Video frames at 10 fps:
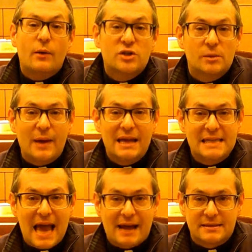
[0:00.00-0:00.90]
we should pay
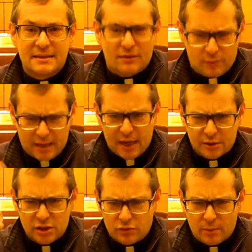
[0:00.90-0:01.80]
taxes, everybody
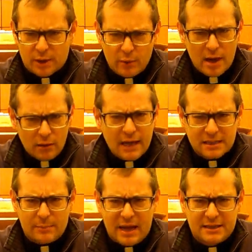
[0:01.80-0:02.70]
else is grumbling, we don't like
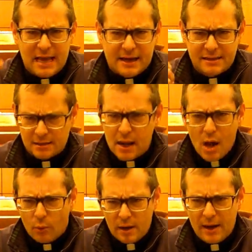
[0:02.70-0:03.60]
to pay taxes. And
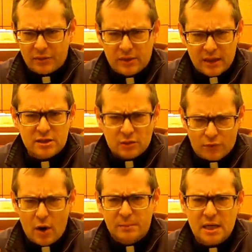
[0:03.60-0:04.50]
what about the things that
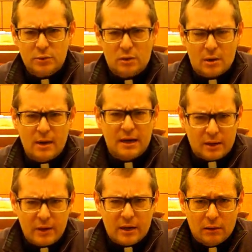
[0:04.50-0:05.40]
Rome does with our money
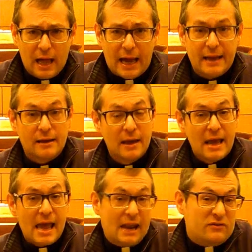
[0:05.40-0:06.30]
that we don't like?
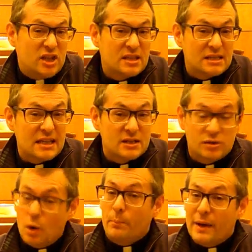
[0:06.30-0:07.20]
And if Jesus says,
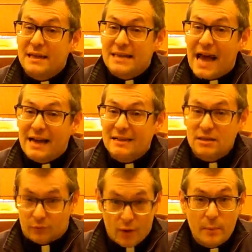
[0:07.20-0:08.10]
don't pay
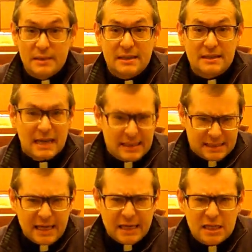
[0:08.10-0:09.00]
taxes, the Romans can say,
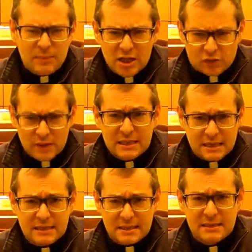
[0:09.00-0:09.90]
see, he's being
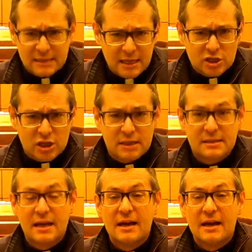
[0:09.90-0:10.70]
treasonous and seditious.